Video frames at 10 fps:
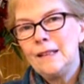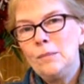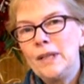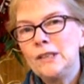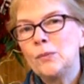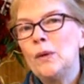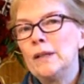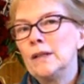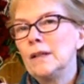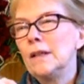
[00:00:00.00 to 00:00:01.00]
Because
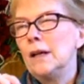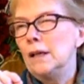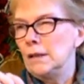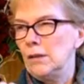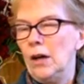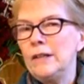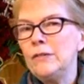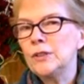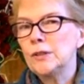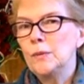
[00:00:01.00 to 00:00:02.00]
what a lot
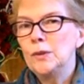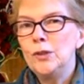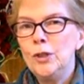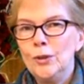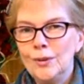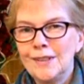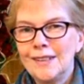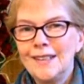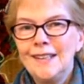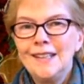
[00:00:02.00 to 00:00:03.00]
of us would do
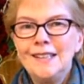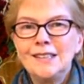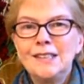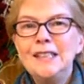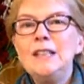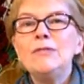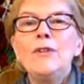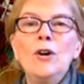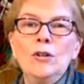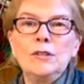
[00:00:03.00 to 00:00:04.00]
is
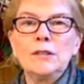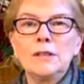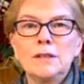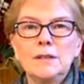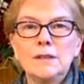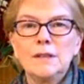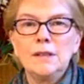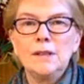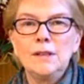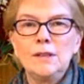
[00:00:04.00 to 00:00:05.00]
default
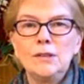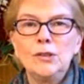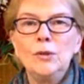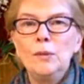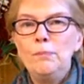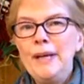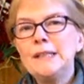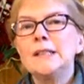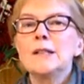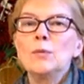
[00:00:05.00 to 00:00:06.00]
to a
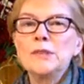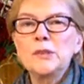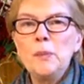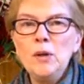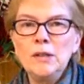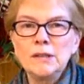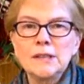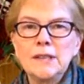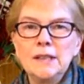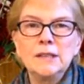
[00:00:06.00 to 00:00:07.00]
basic
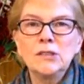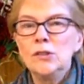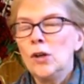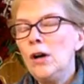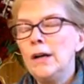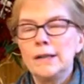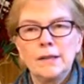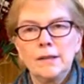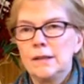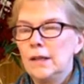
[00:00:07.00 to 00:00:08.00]
response that is
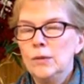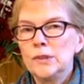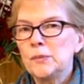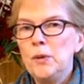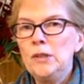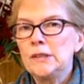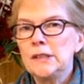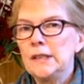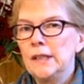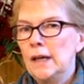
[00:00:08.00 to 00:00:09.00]
not a
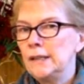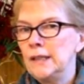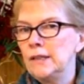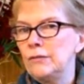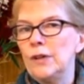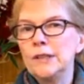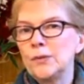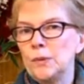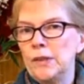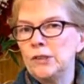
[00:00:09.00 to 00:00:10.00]
response that
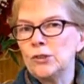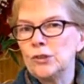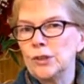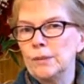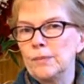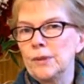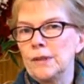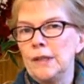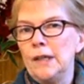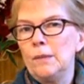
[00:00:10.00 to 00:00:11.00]
identifies relationship,
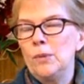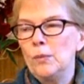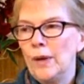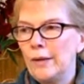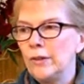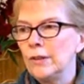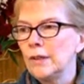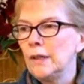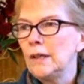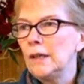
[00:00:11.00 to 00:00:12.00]
but rather
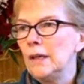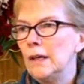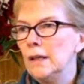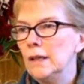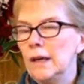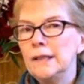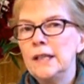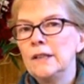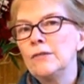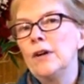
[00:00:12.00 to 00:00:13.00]

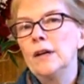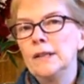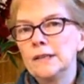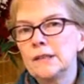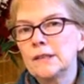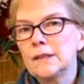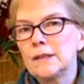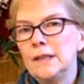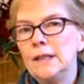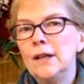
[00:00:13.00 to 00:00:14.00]
identifies
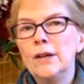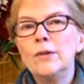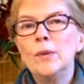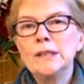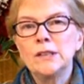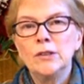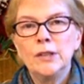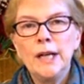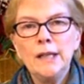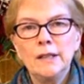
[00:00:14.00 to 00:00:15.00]
in other ways that are
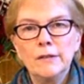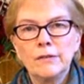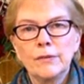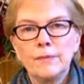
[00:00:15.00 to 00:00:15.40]
negative.